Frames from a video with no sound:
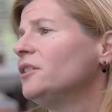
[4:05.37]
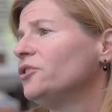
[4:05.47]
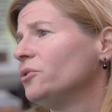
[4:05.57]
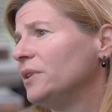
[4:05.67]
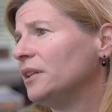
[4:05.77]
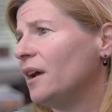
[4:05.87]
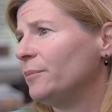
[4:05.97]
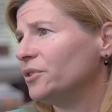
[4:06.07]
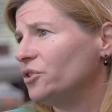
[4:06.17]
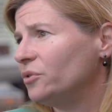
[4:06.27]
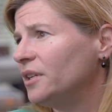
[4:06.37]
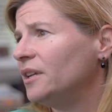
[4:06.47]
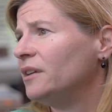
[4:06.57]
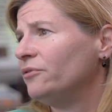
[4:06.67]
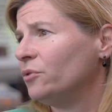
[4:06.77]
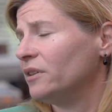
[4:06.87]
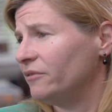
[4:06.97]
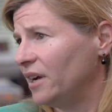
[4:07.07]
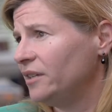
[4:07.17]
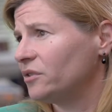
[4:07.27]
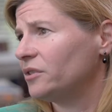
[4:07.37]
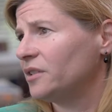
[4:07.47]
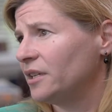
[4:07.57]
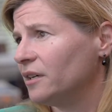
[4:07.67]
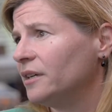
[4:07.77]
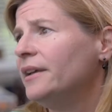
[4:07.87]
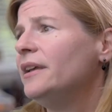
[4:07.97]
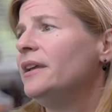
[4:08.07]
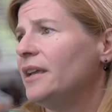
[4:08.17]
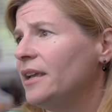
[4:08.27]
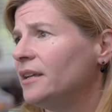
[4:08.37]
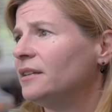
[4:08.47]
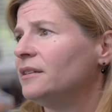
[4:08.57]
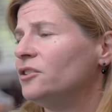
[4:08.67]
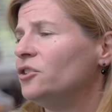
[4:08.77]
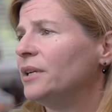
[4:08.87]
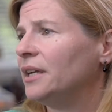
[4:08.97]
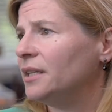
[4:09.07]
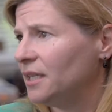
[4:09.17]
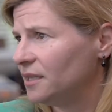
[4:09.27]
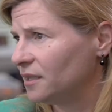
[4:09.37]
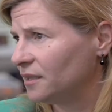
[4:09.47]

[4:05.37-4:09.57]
there's a real opportunity for advisors here in doing a needs